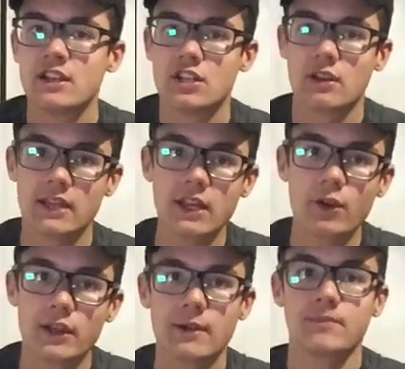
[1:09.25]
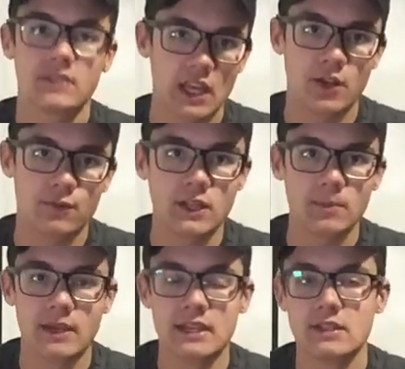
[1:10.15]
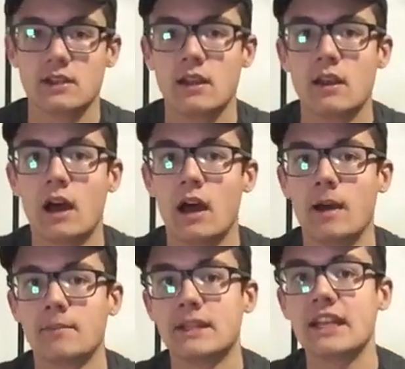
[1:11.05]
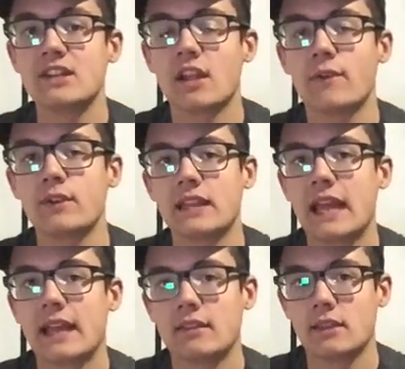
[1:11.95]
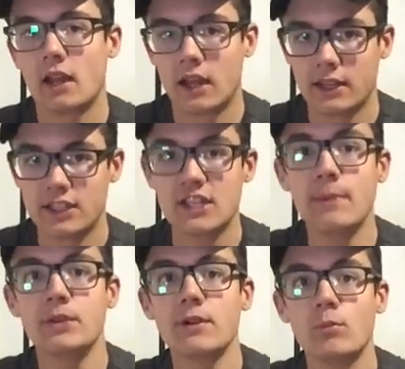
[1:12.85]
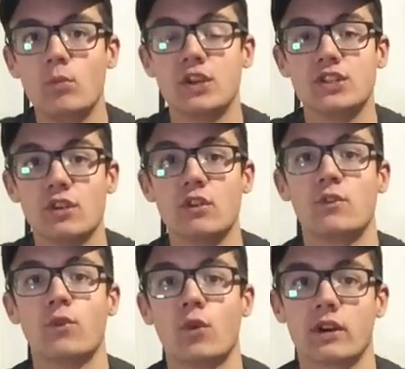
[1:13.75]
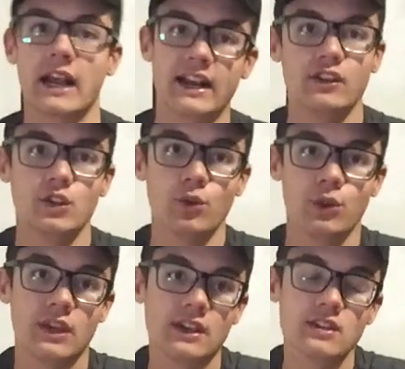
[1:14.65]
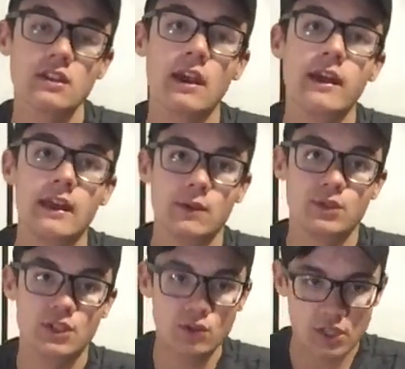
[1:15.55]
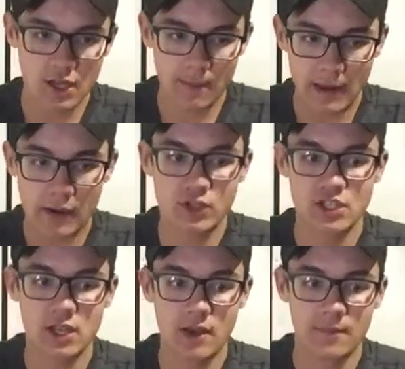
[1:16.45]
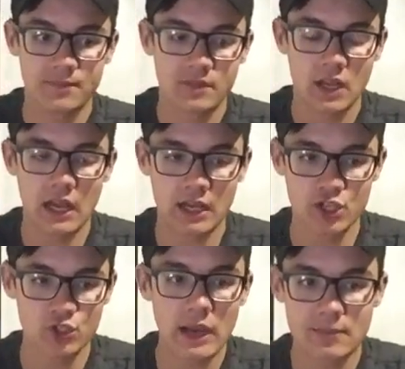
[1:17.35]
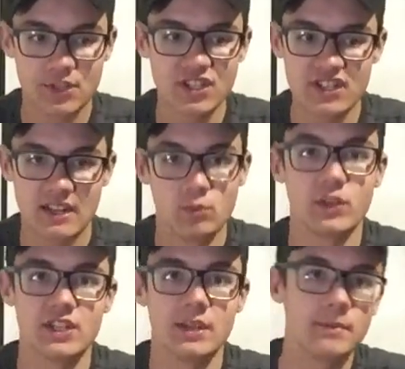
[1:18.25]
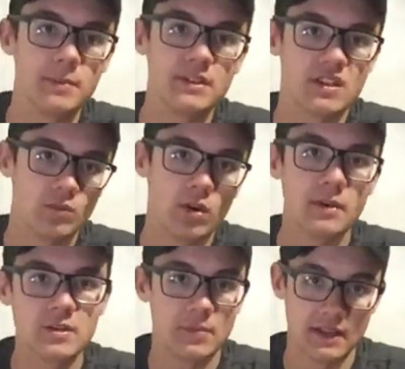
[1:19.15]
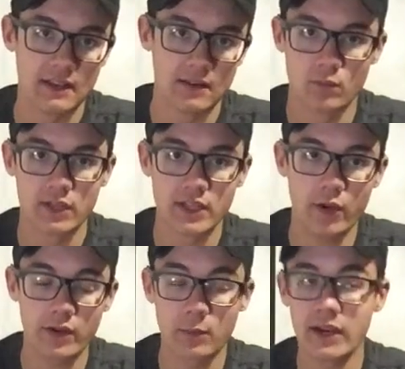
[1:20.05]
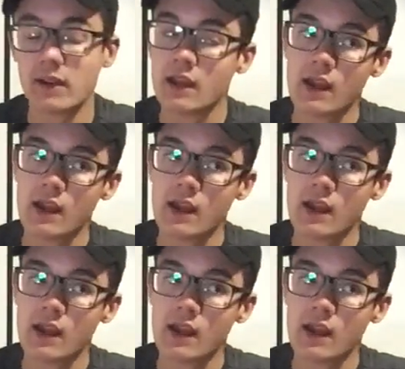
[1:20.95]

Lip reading: So they go there, they defeat the base, but they discovered that the scepter was used for kind of two things. It was used to power some contraptions, which seemed to be some robots, but it didn't really go anywhere.